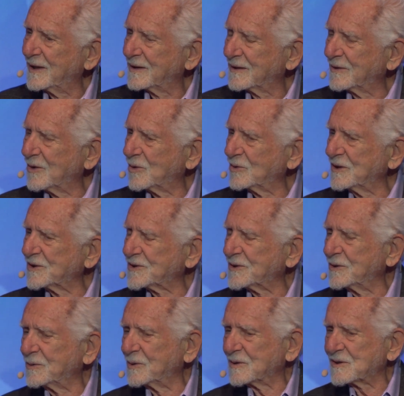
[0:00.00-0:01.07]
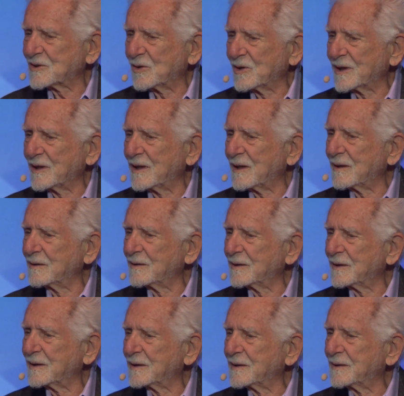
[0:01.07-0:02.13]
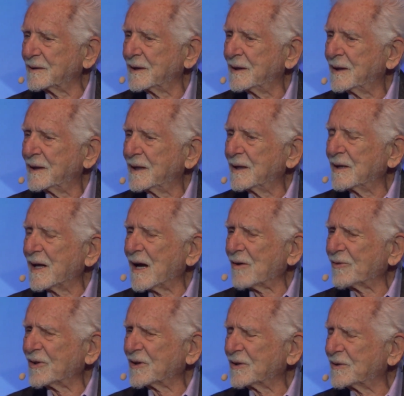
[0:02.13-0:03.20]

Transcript: The whole issue, what's going on uh, in Africa,